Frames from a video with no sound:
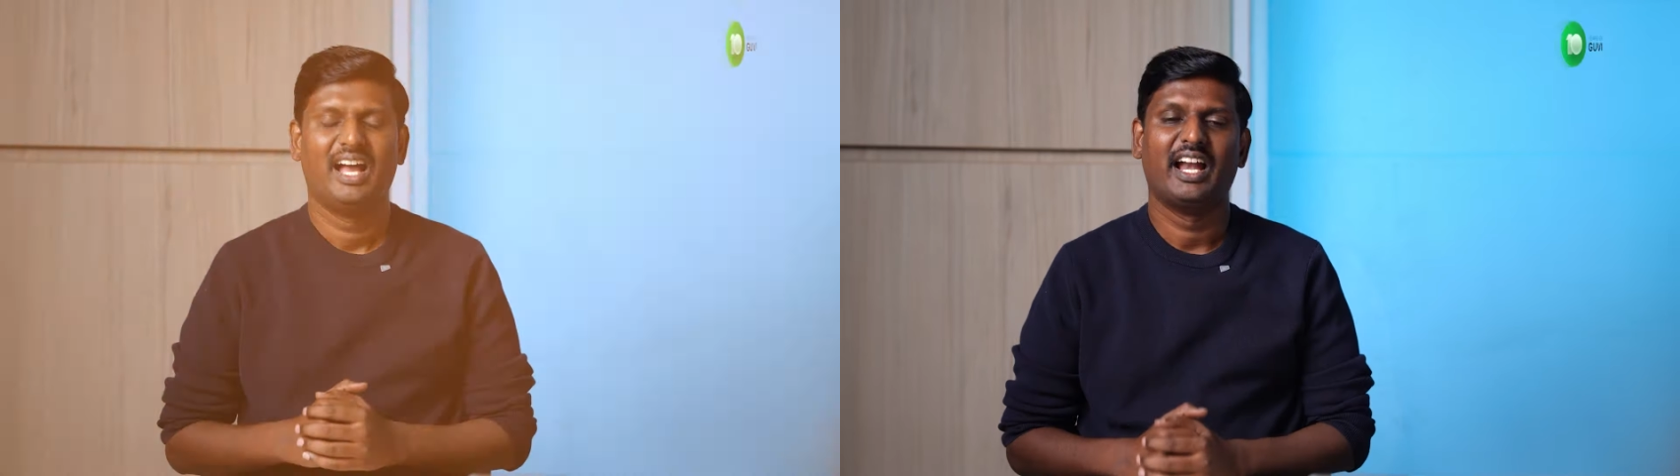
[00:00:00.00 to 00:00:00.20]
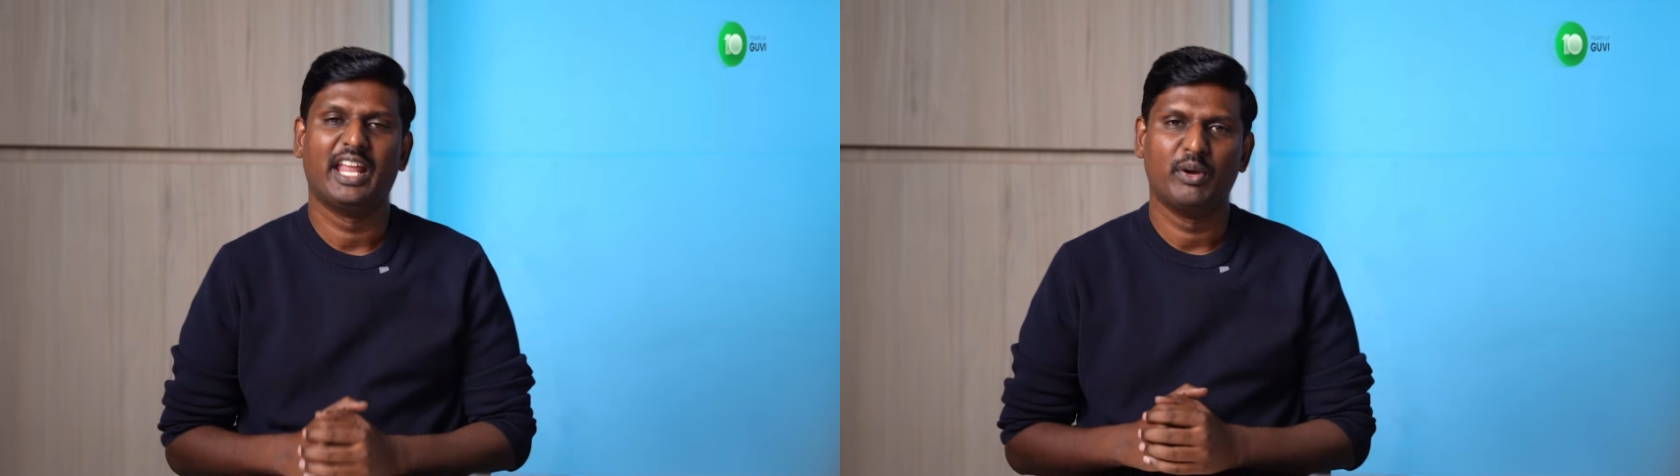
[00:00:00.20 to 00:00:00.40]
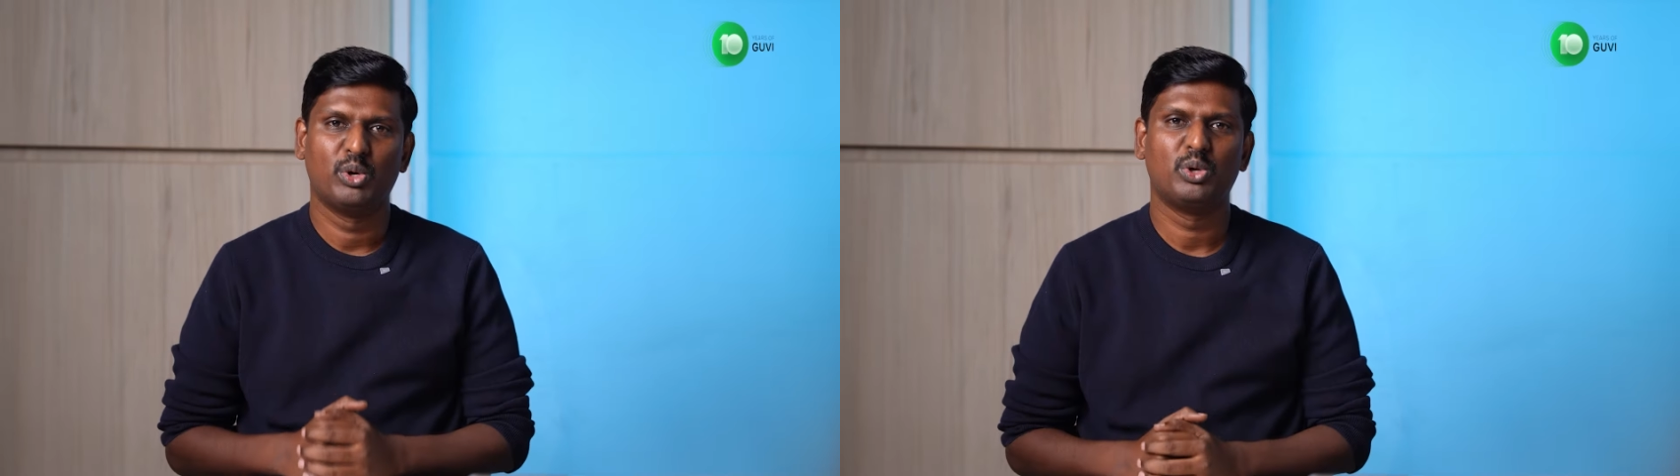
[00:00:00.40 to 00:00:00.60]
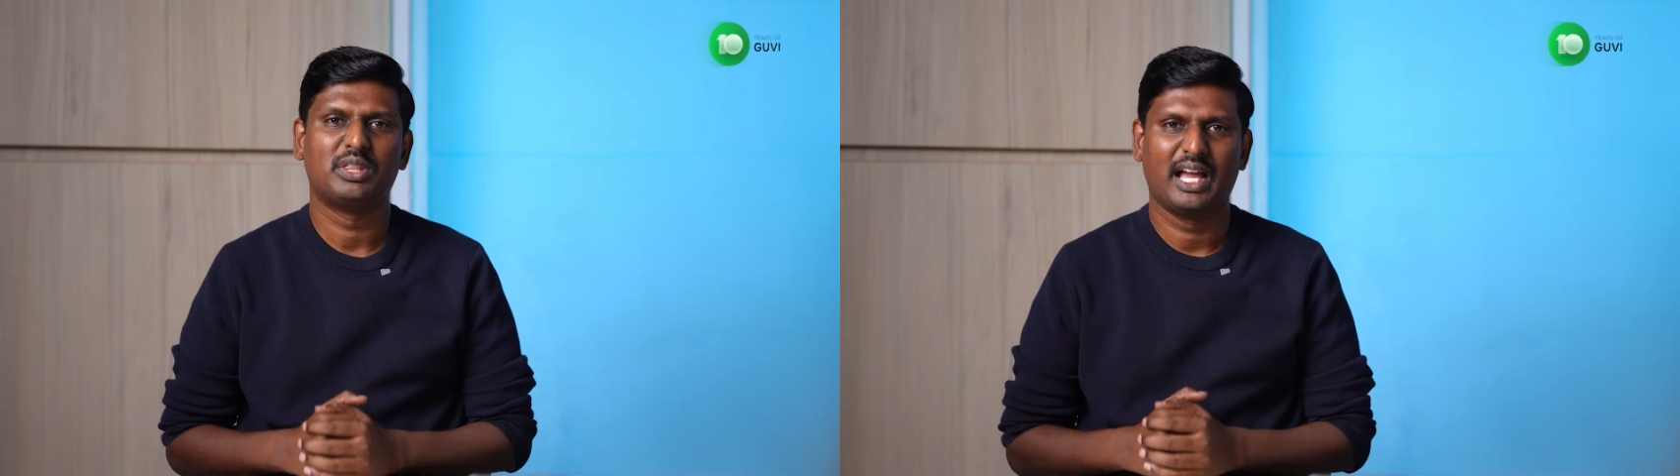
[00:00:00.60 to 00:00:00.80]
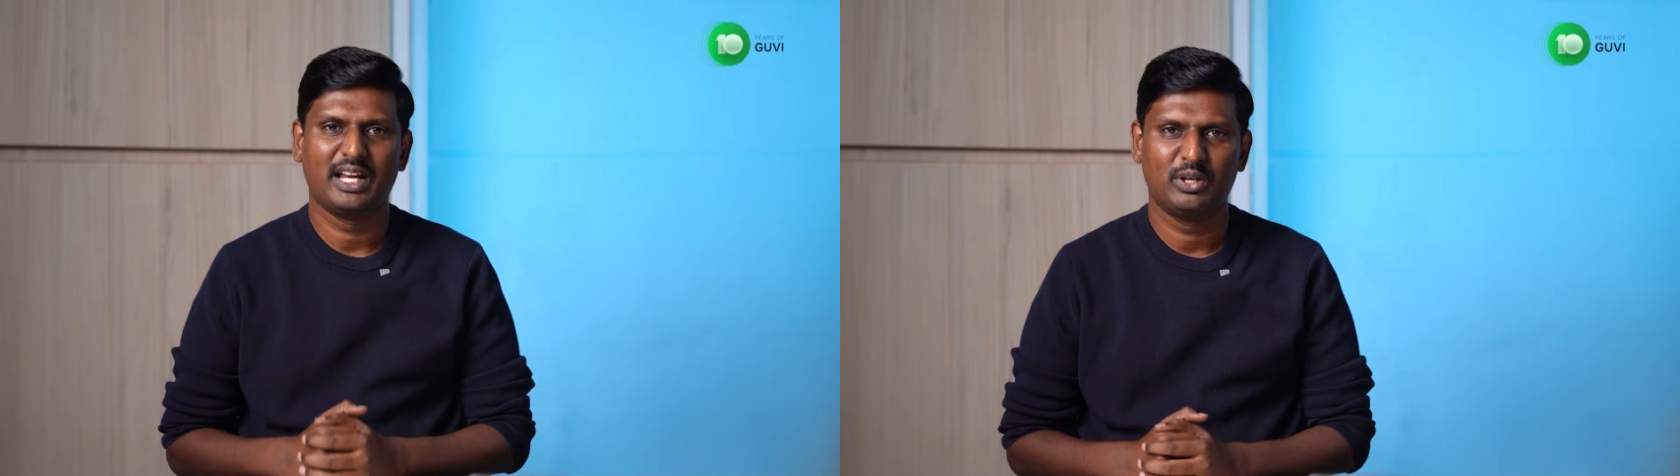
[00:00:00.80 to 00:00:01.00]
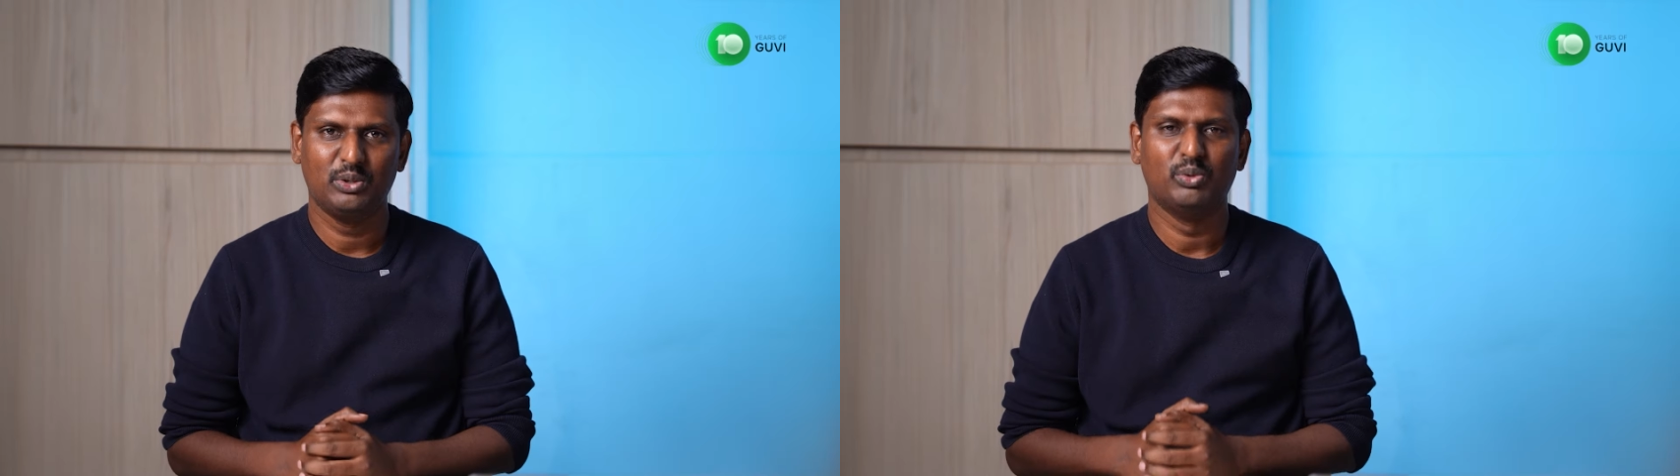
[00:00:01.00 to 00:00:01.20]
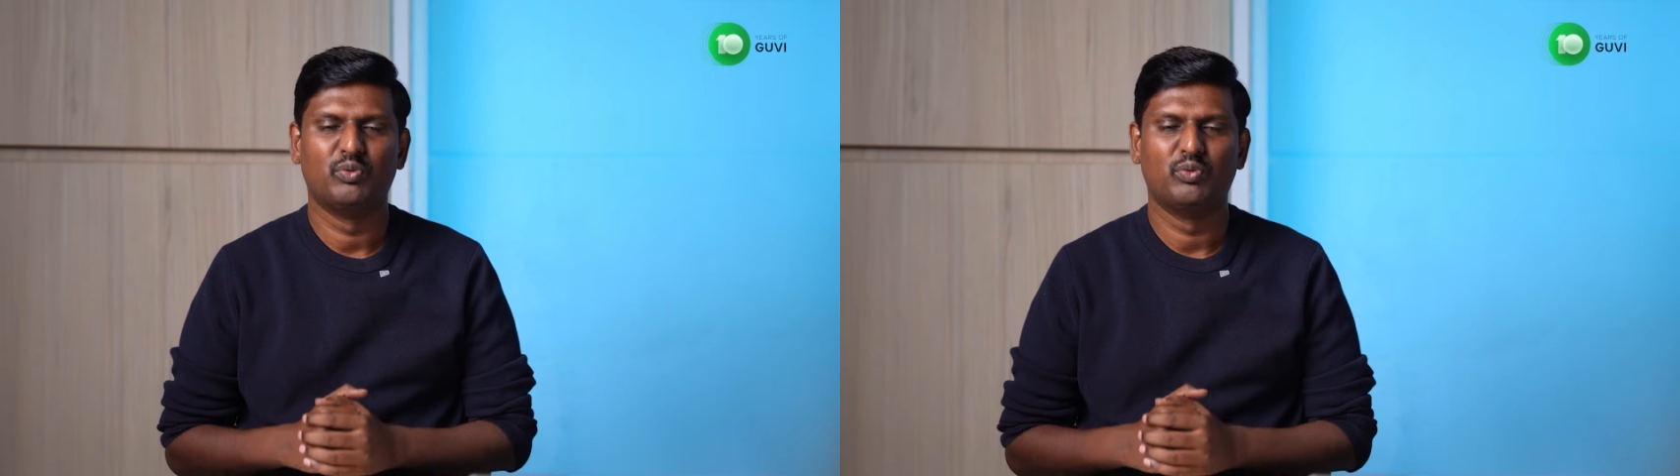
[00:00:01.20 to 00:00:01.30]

And I want to thank you